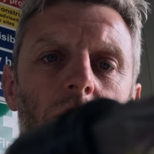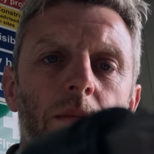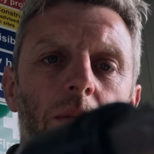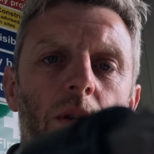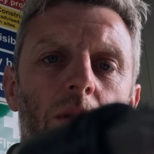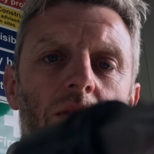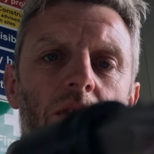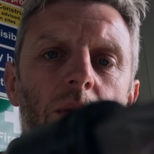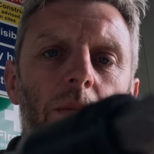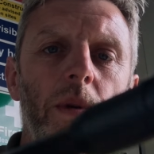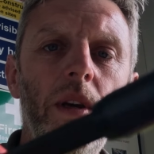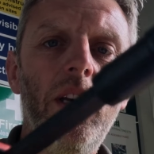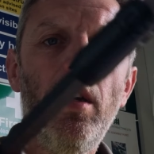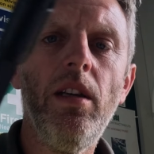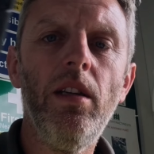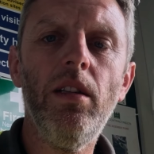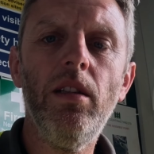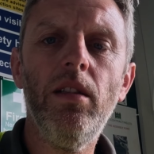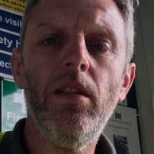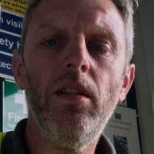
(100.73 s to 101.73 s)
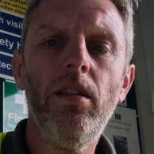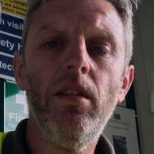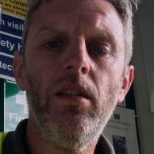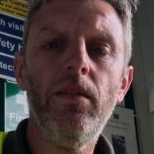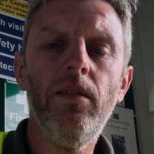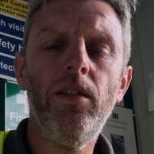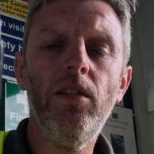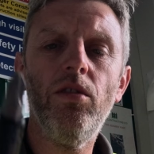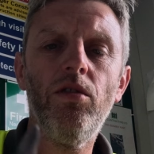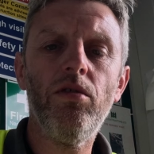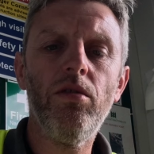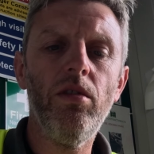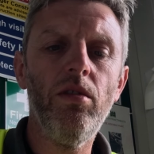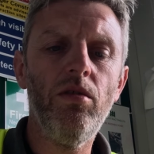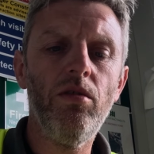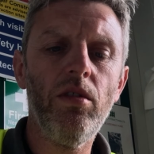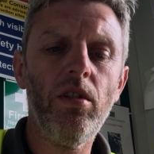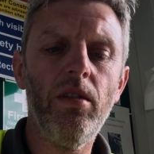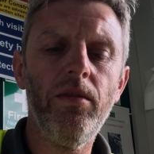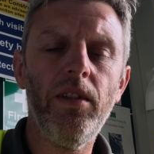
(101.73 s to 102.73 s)
posi bit for your
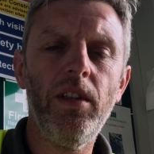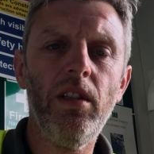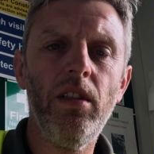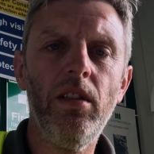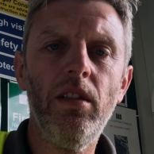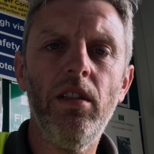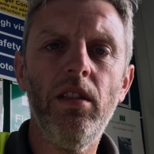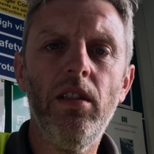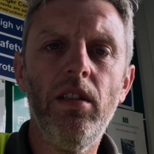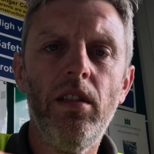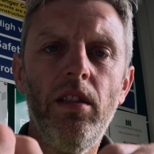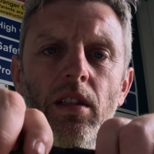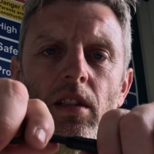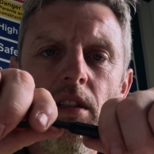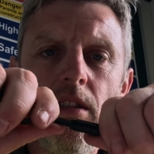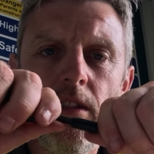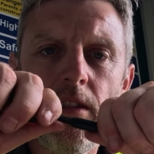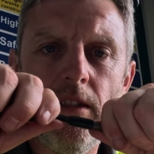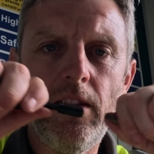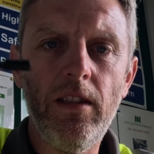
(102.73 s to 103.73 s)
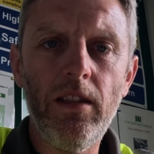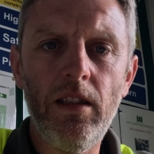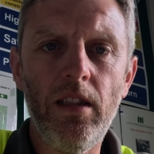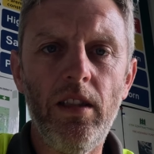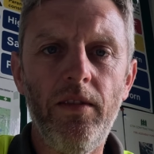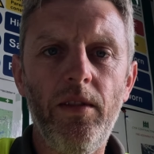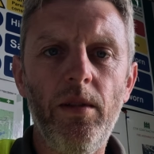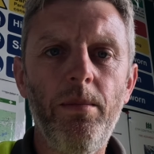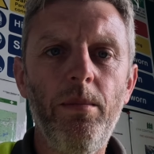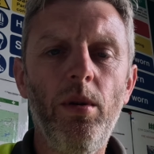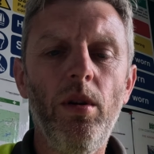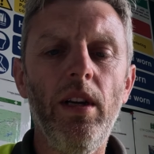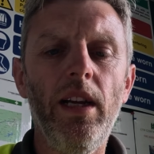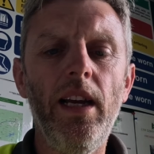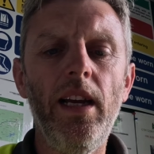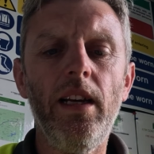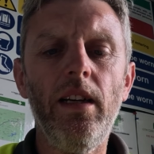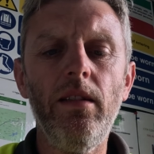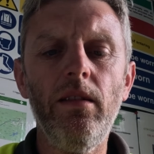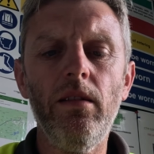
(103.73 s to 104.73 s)
screwdriver. You can pull it
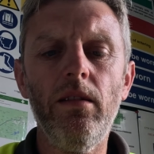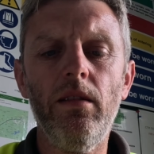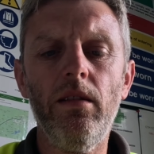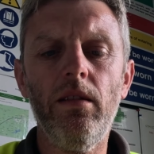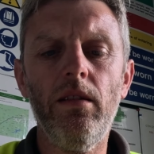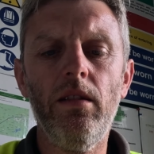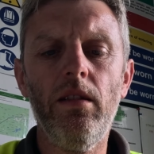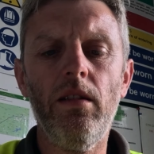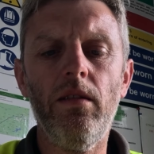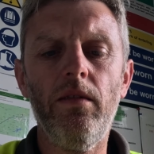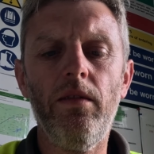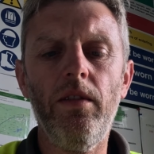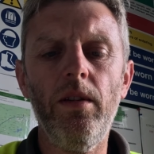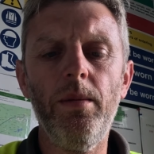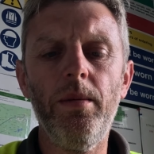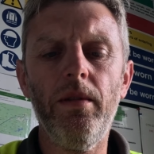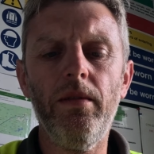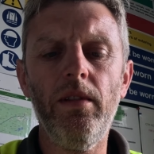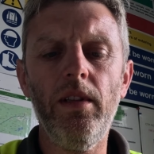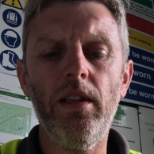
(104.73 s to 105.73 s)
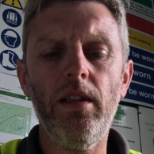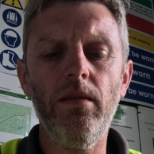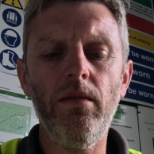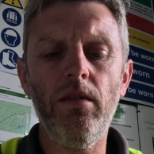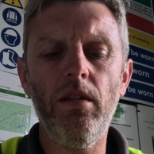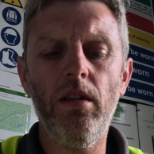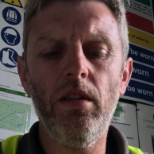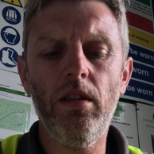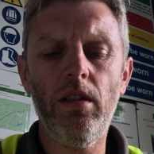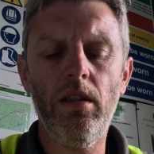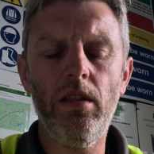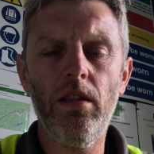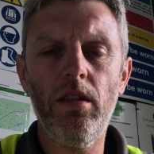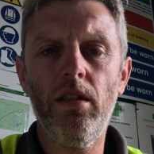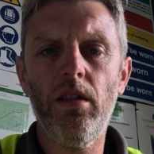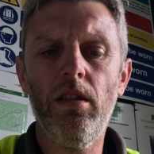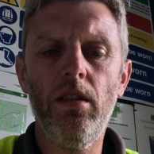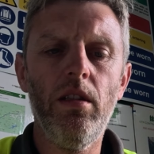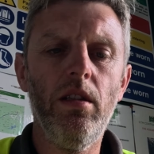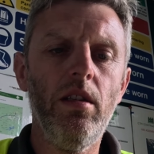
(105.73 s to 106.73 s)
out and flip it round.
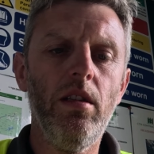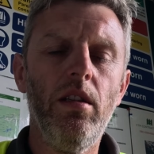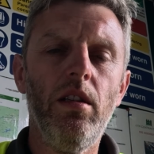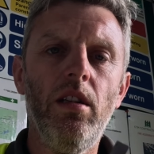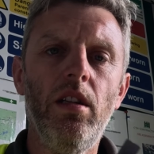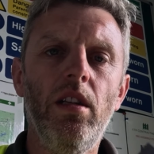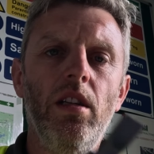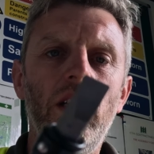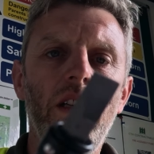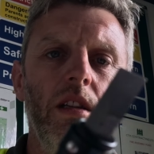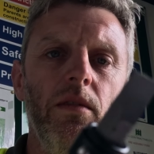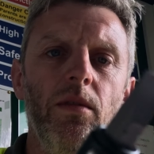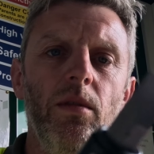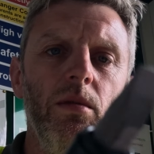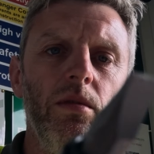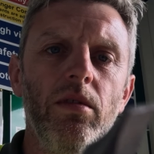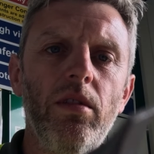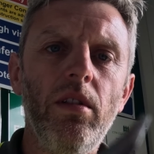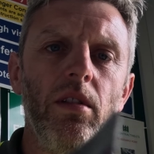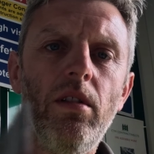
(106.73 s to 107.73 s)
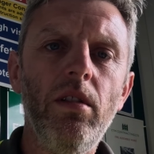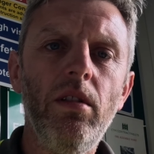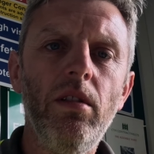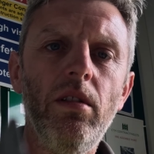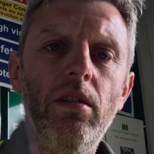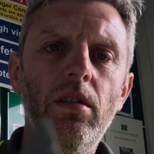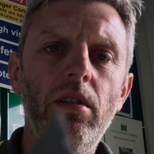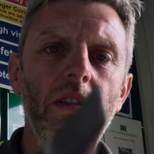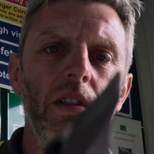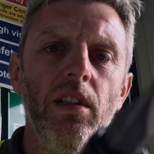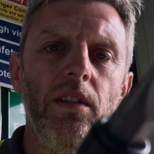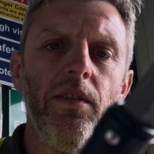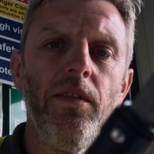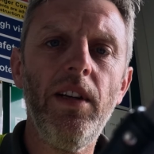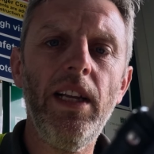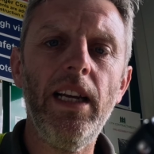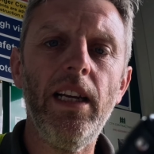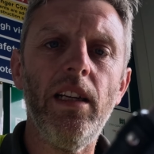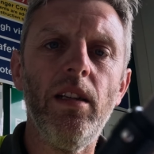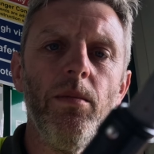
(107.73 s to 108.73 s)
You've also got your
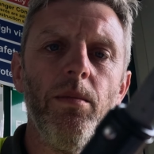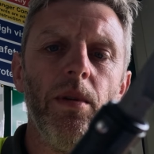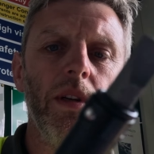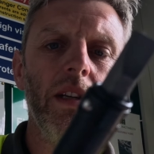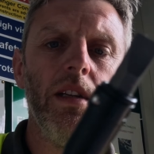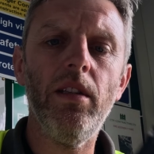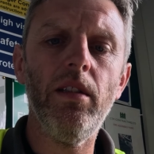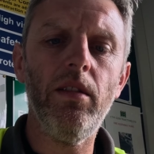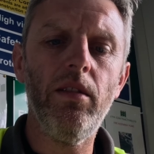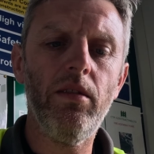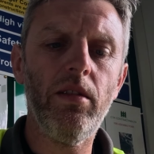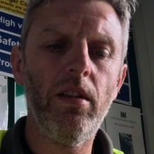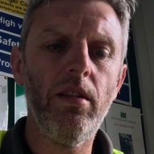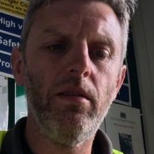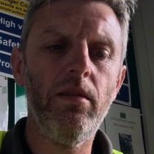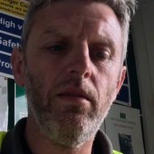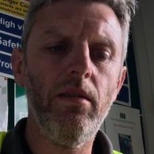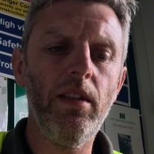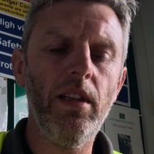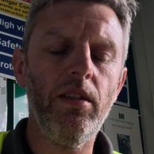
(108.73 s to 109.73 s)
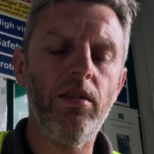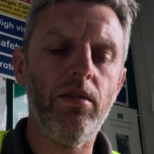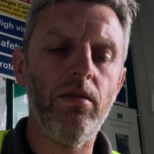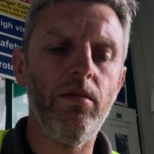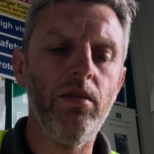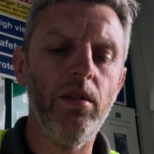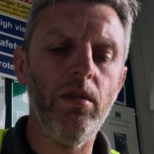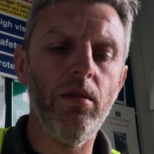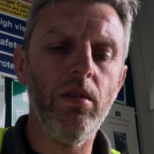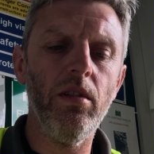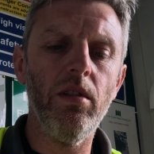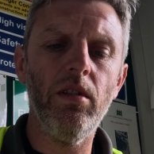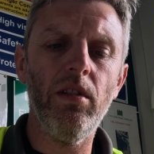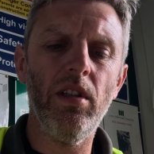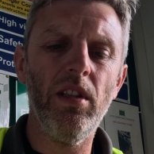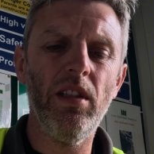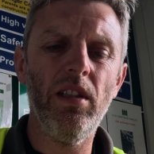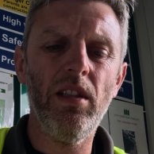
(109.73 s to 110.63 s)
flathead bit, so that's a real good